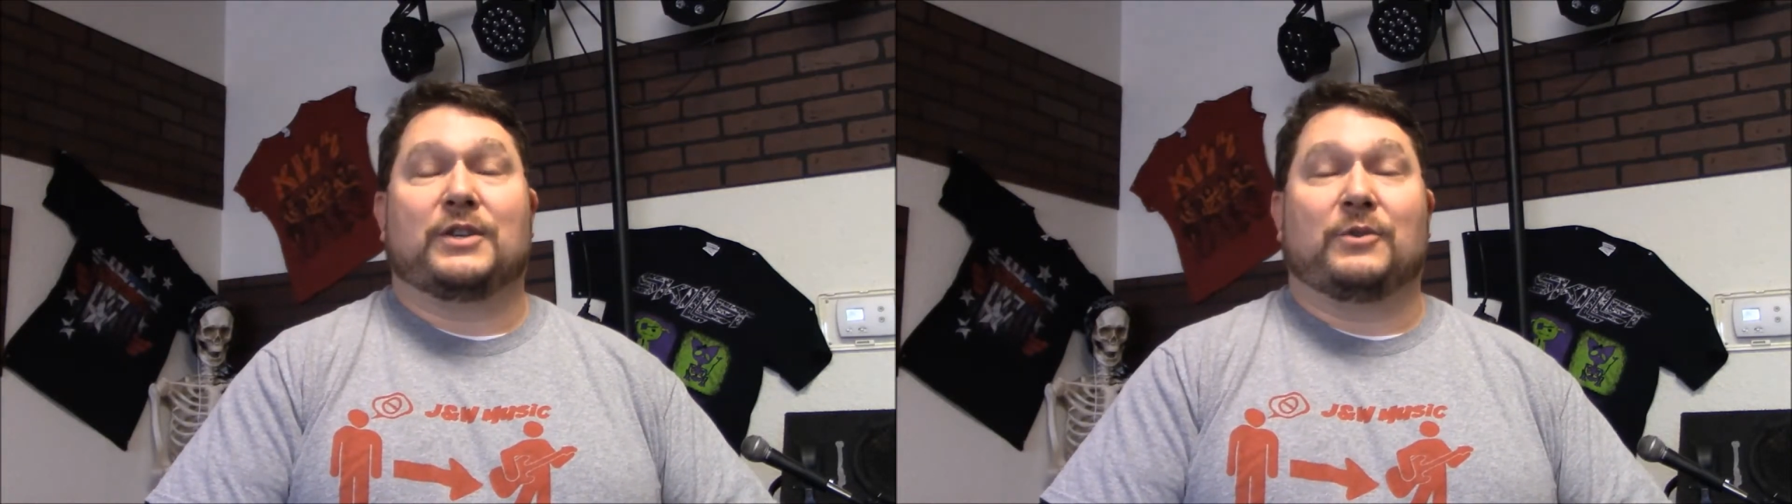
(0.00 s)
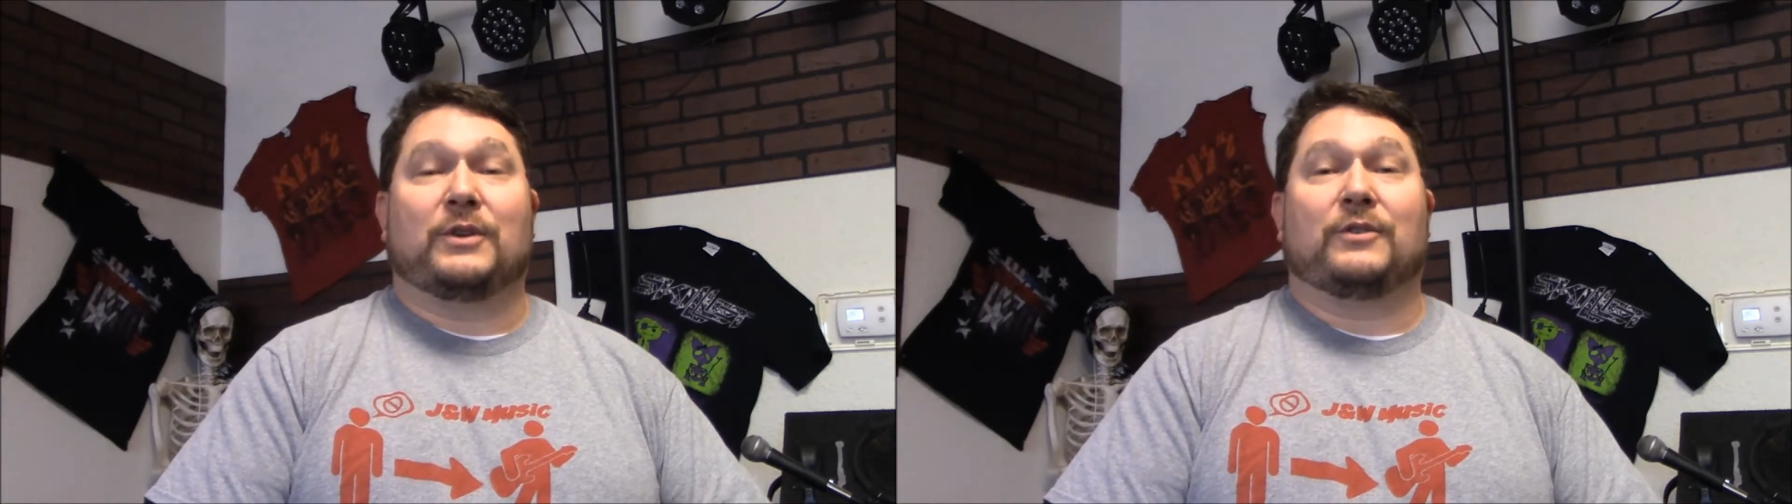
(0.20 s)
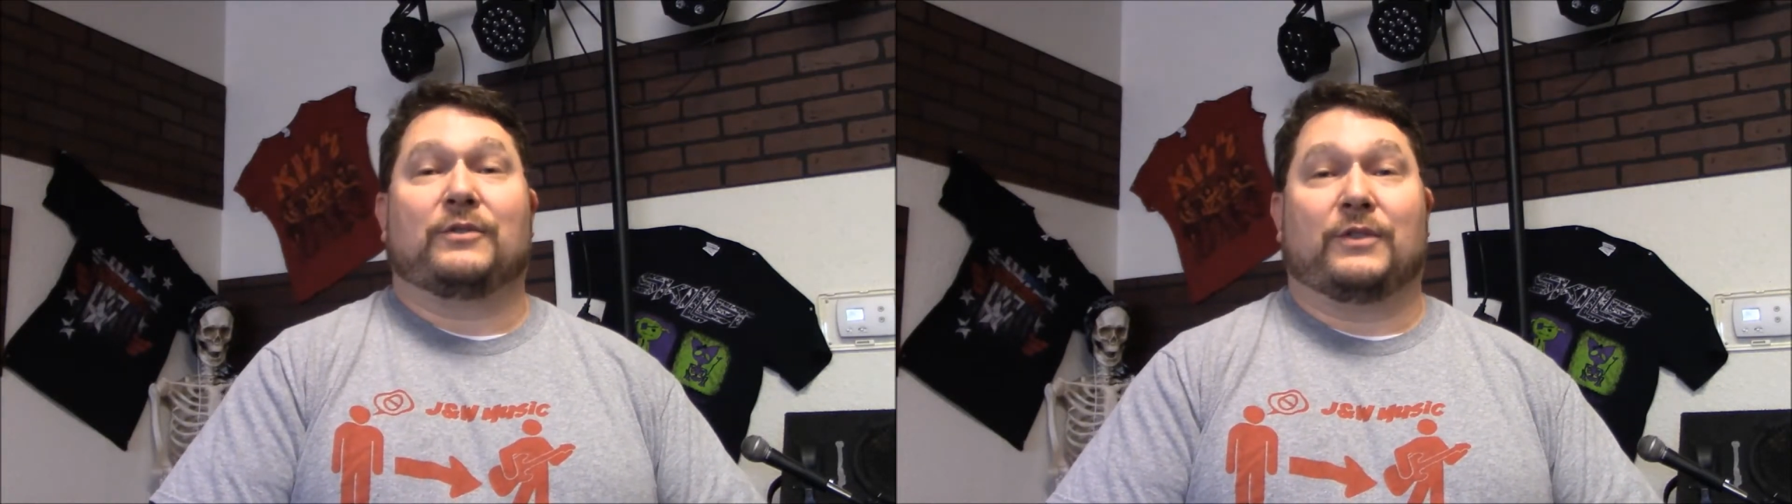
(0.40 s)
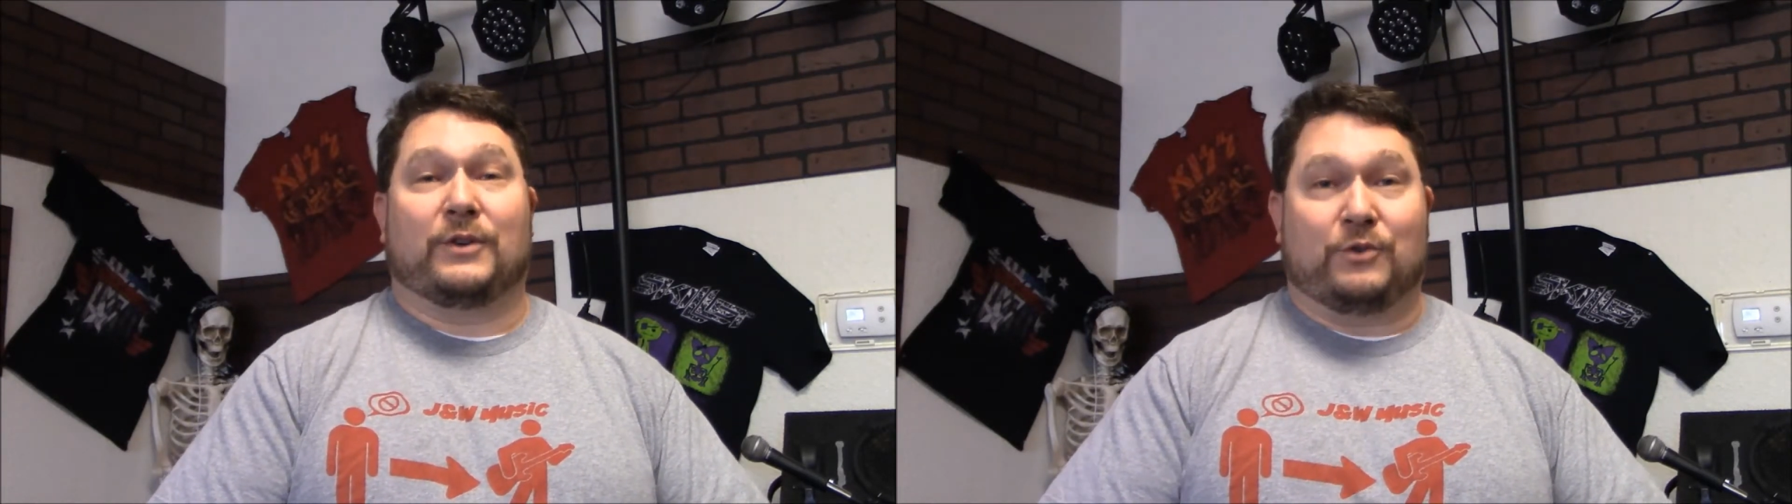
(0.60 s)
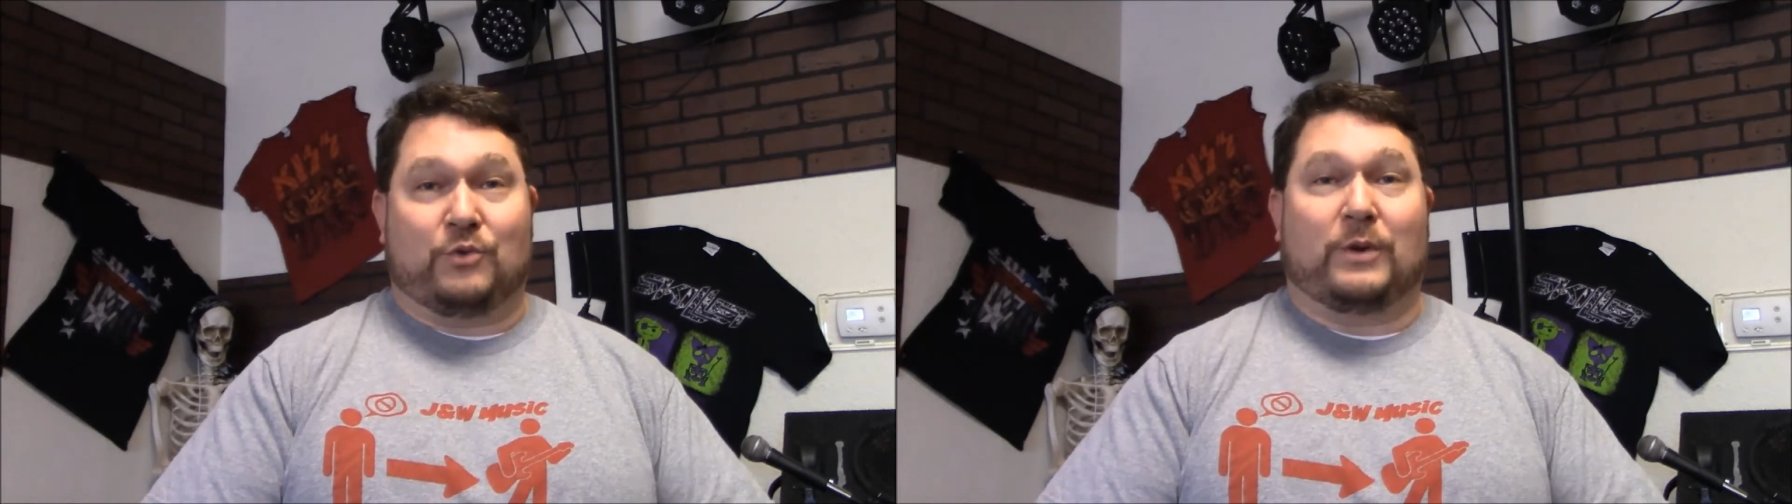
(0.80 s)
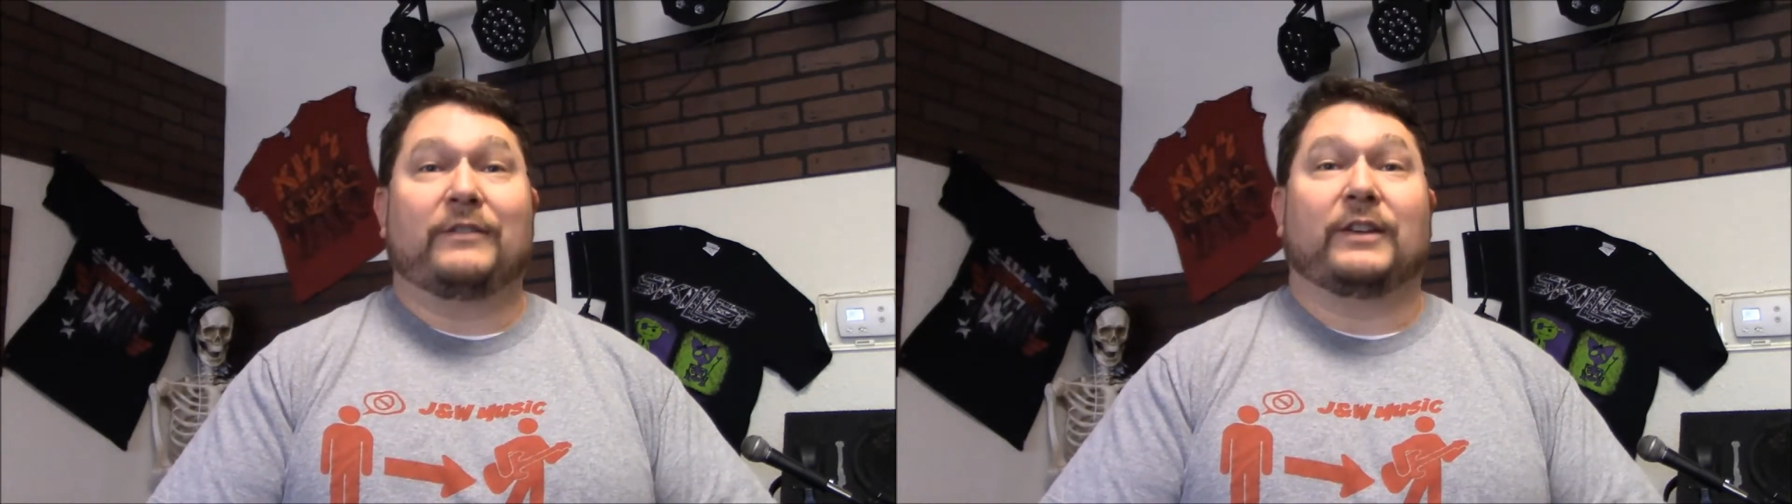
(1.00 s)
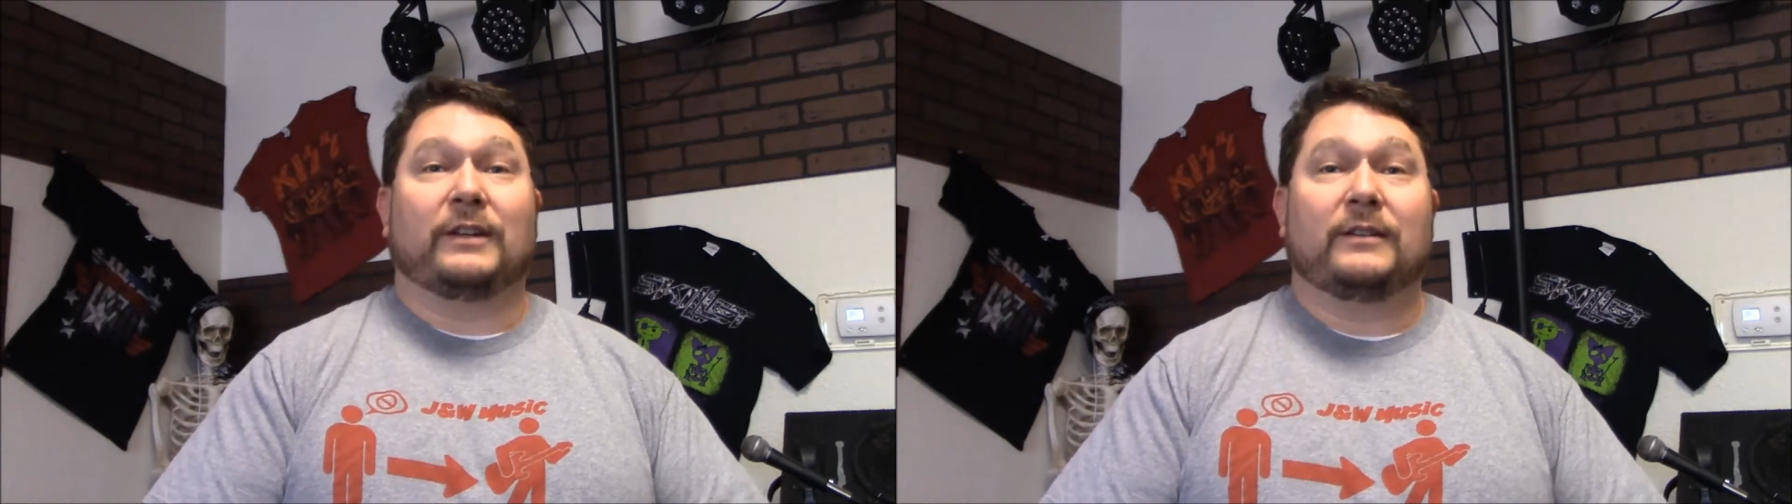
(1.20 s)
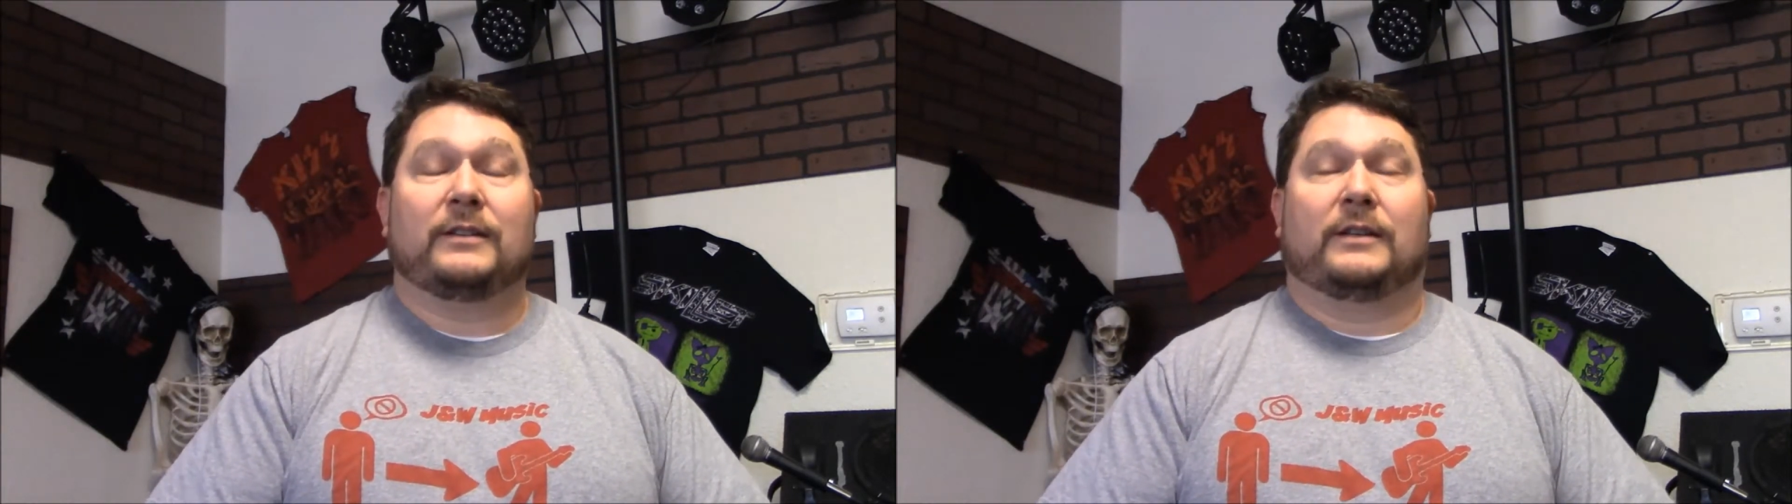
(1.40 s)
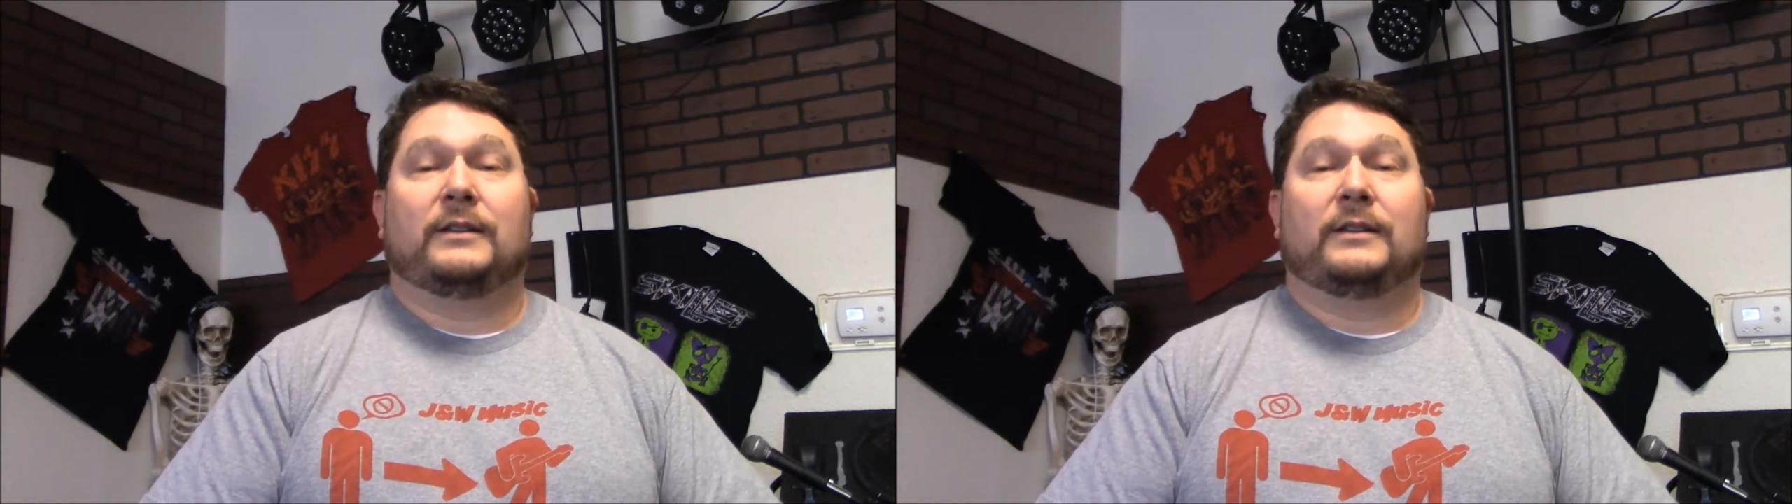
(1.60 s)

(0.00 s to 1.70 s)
so they're they're driven,